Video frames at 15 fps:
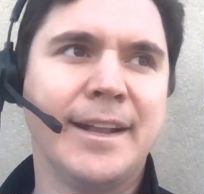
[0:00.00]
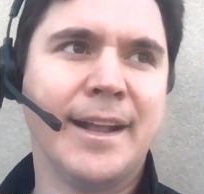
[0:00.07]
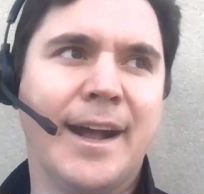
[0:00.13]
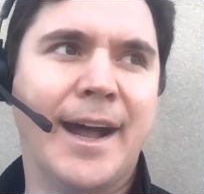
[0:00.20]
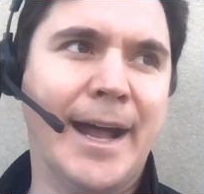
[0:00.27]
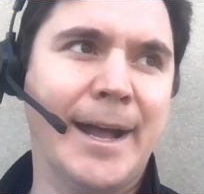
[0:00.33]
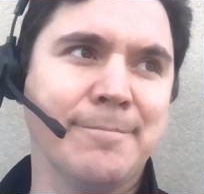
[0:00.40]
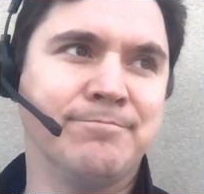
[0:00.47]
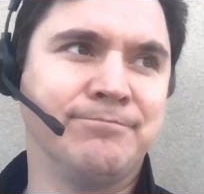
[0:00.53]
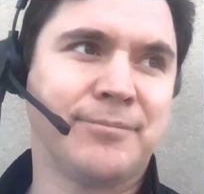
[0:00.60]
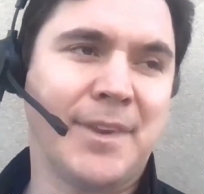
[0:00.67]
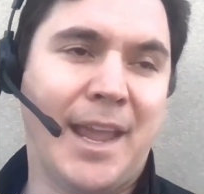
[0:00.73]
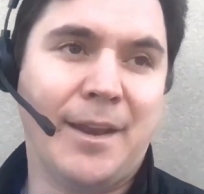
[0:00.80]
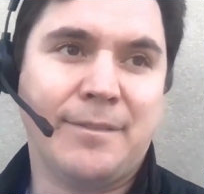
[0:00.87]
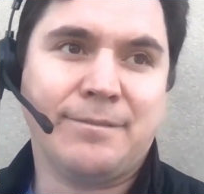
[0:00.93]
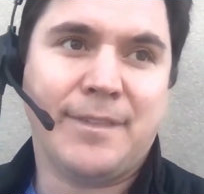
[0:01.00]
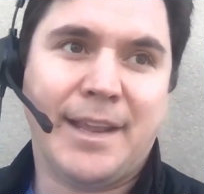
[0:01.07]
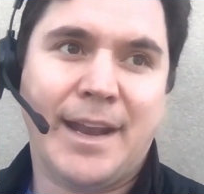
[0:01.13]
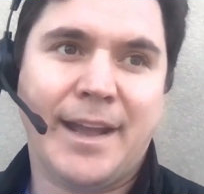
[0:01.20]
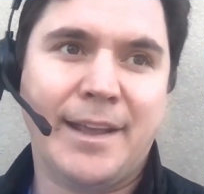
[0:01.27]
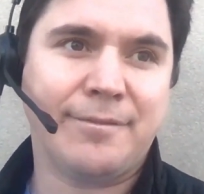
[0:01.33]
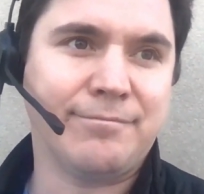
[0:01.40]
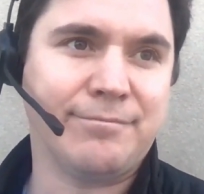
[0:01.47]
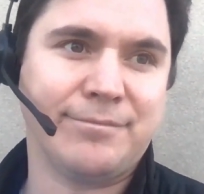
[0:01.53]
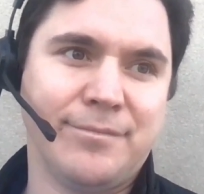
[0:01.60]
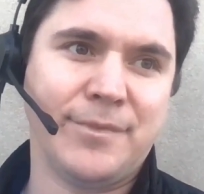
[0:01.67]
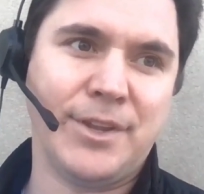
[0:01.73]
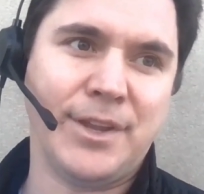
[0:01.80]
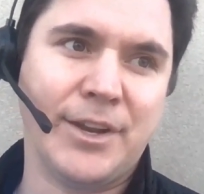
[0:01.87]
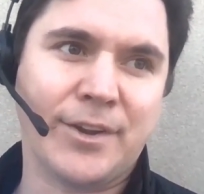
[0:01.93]
Um, and, and I,
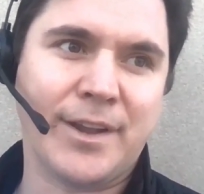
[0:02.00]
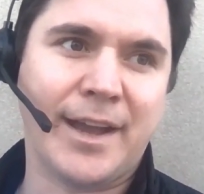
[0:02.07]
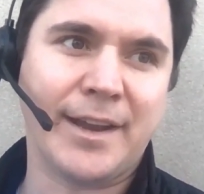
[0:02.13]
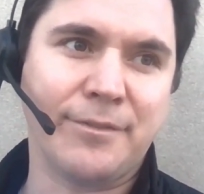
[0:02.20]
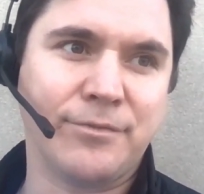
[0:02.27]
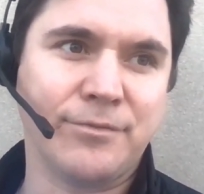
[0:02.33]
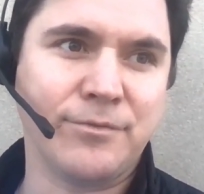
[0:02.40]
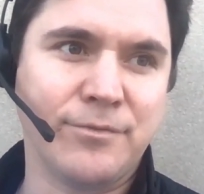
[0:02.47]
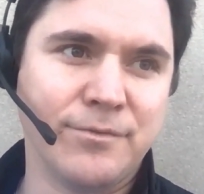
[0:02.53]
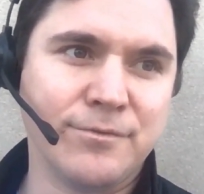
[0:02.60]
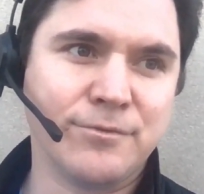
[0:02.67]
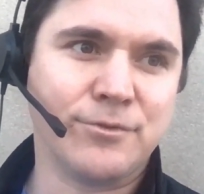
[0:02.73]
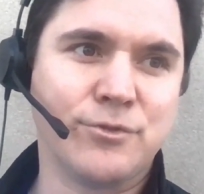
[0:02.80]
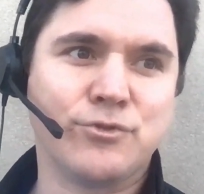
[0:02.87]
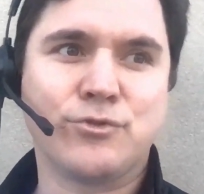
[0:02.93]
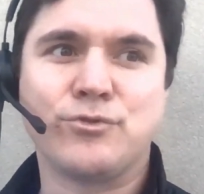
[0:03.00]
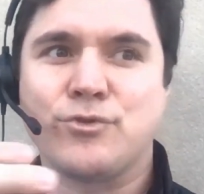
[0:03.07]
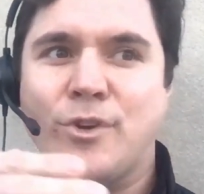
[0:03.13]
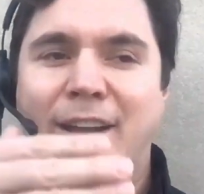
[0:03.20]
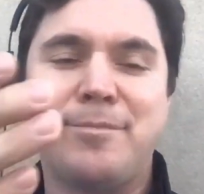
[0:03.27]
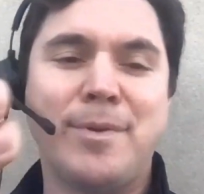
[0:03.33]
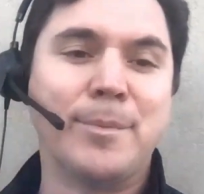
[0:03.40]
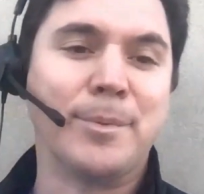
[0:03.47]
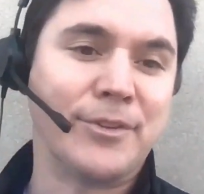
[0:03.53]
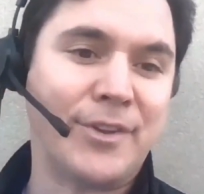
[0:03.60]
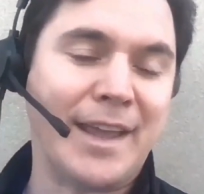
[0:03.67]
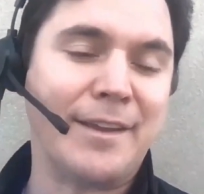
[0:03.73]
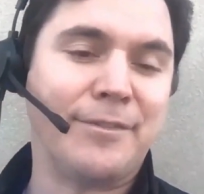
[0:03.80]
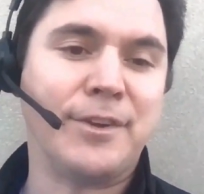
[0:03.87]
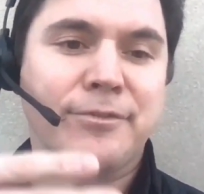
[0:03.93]
you know, kind of drive people to
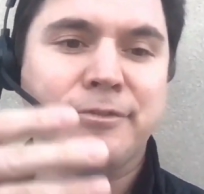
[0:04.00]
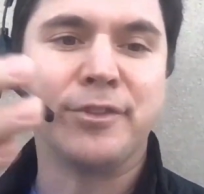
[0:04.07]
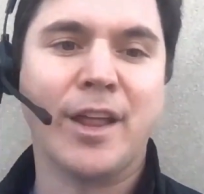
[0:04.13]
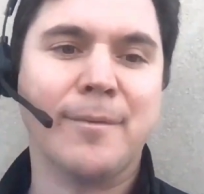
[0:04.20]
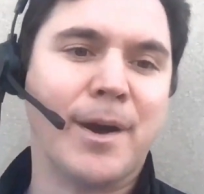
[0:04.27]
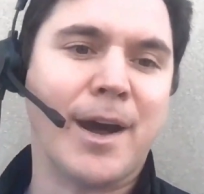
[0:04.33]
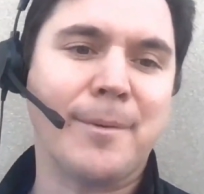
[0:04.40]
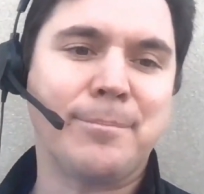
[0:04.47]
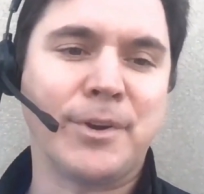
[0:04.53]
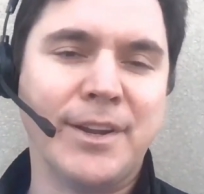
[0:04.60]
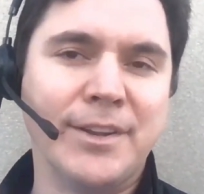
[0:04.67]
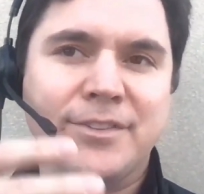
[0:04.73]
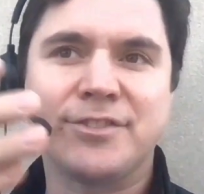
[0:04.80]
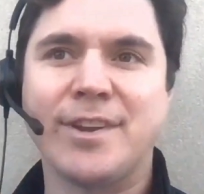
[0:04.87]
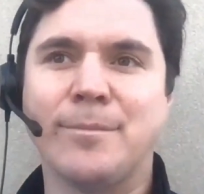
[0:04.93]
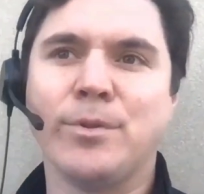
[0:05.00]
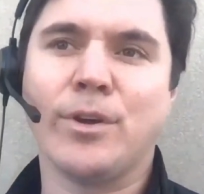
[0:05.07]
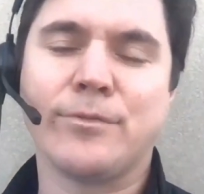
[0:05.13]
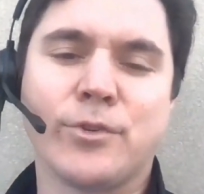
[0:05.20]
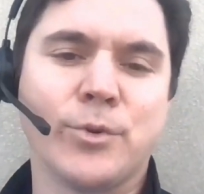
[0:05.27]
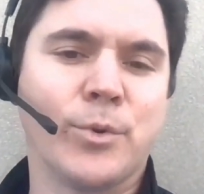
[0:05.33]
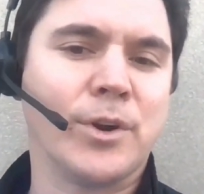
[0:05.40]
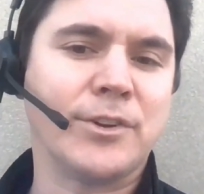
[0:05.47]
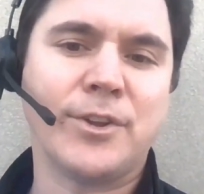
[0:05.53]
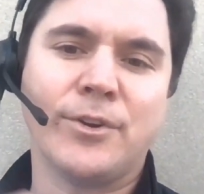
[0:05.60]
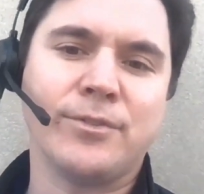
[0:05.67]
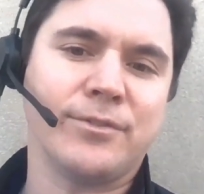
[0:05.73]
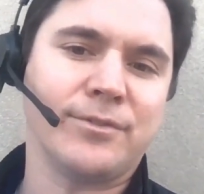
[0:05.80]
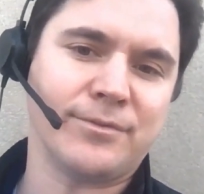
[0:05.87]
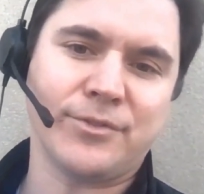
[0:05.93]
say, if you flub up or you stumble over a word,
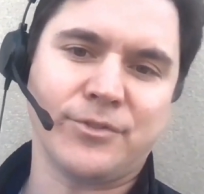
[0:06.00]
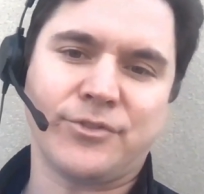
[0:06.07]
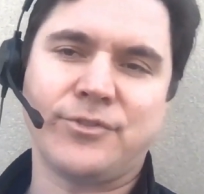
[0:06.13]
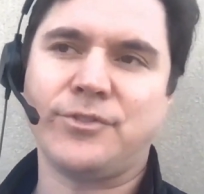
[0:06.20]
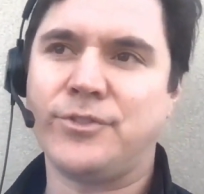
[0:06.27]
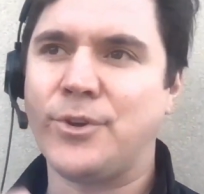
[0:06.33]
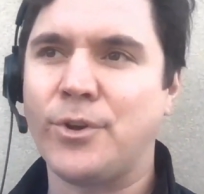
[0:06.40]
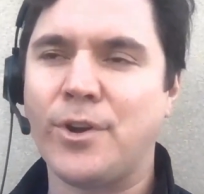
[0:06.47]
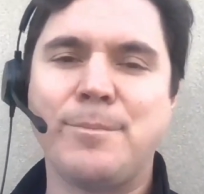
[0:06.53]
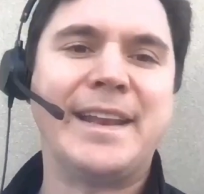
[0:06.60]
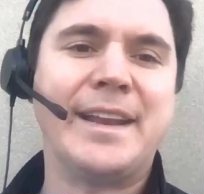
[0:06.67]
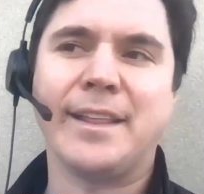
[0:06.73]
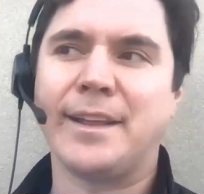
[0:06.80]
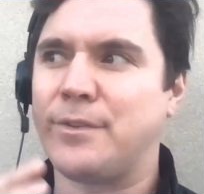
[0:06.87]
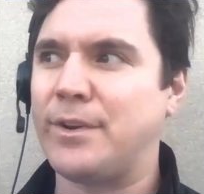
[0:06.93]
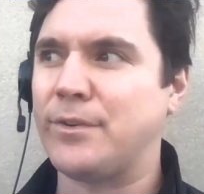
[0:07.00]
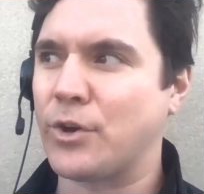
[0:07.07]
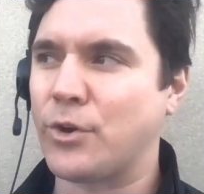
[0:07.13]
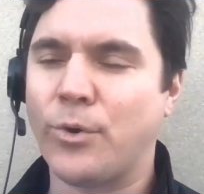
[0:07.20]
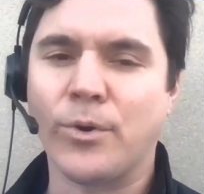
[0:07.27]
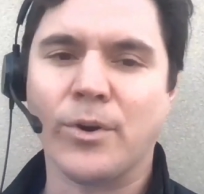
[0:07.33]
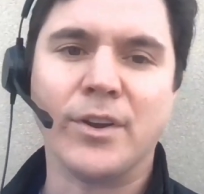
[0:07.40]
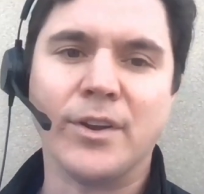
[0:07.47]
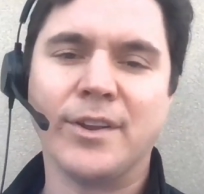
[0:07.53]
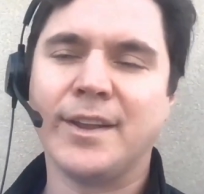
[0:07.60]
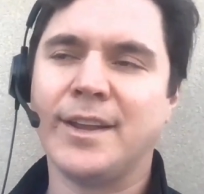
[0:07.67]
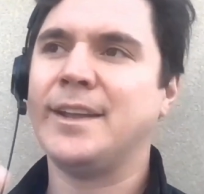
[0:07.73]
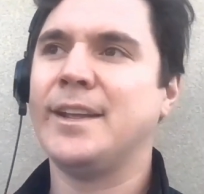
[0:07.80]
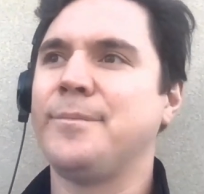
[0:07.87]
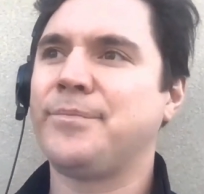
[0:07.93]
don't, just don't immediately re-record.
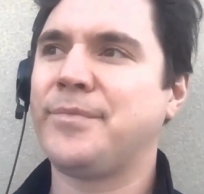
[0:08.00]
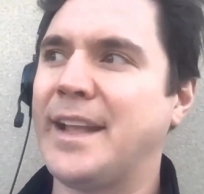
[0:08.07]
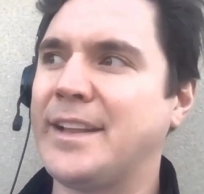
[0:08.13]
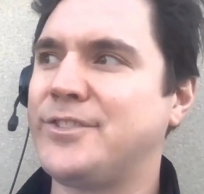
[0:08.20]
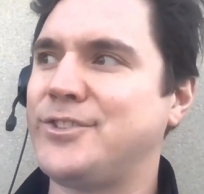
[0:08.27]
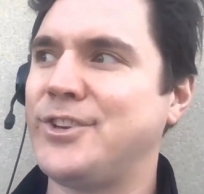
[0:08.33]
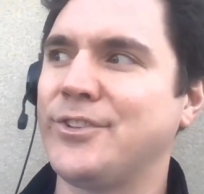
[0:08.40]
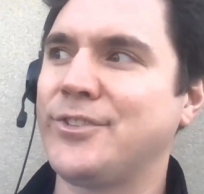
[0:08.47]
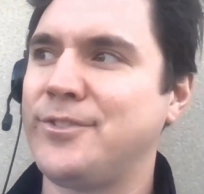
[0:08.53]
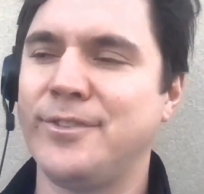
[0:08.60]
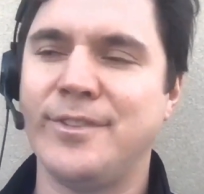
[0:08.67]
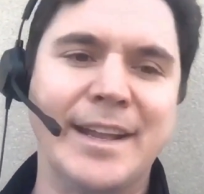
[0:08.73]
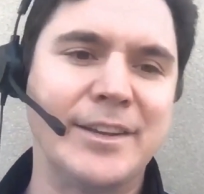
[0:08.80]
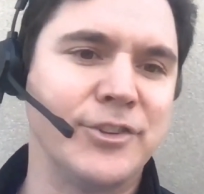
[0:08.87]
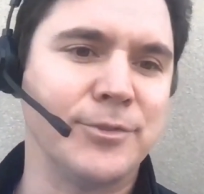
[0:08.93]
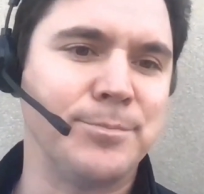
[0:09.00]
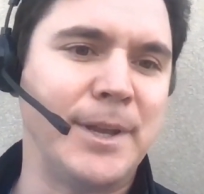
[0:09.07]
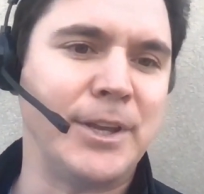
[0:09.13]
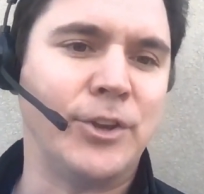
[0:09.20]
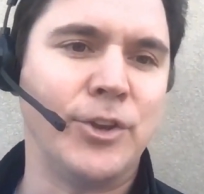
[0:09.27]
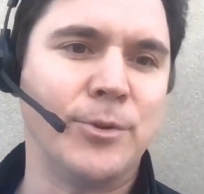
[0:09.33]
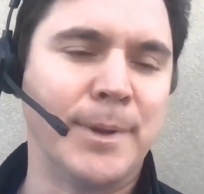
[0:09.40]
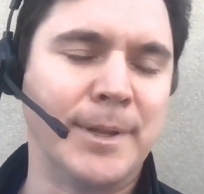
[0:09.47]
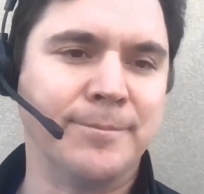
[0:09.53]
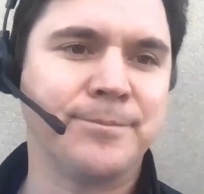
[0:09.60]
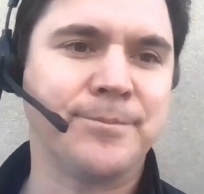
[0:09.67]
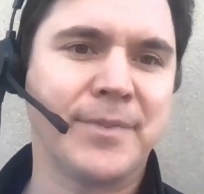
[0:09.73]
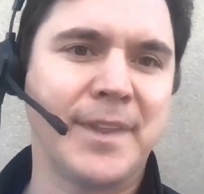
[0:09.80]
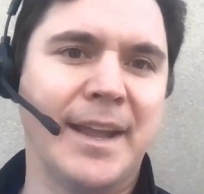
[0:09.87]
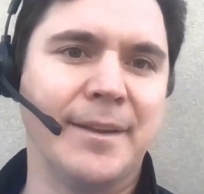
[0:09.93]
That's just, that's just being human,
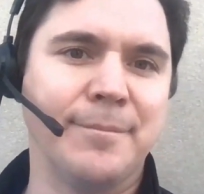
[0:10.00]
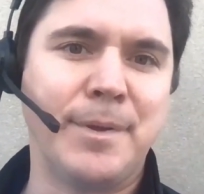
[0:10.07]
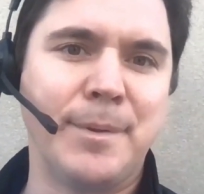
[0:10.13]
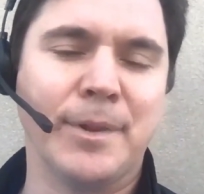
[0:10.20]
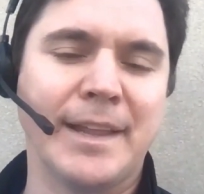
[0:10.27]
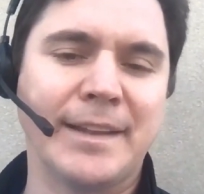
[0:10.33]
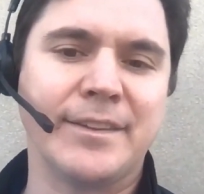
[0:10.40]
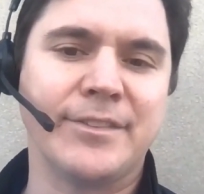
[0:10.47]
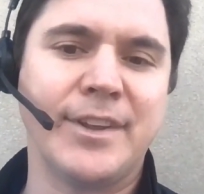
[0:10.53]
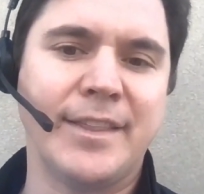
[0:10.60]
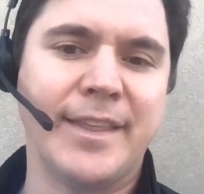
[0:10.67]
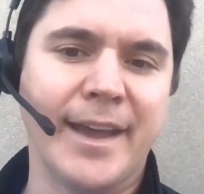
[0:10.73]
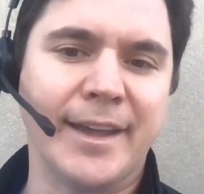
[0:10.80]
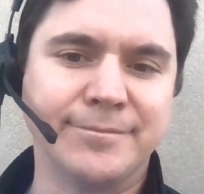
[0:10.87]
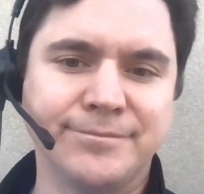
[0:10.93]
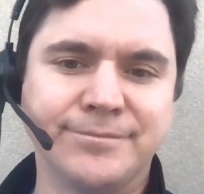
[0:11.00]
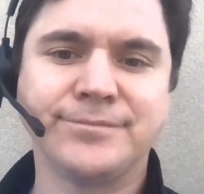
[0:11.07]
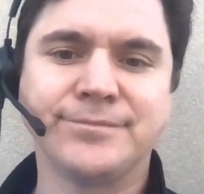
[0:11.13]
and people like to see that.